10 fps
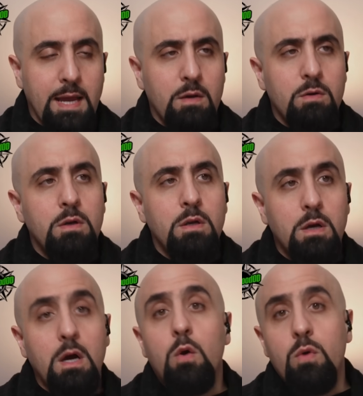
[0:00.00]
Now,
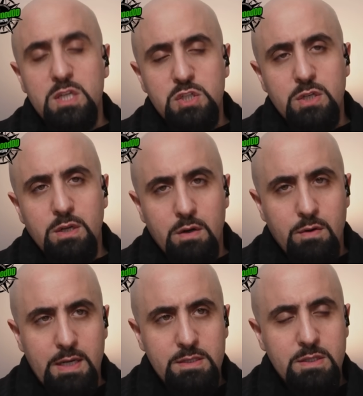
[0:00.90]
a question
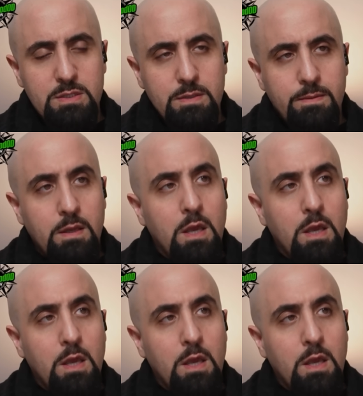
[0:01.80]
arises.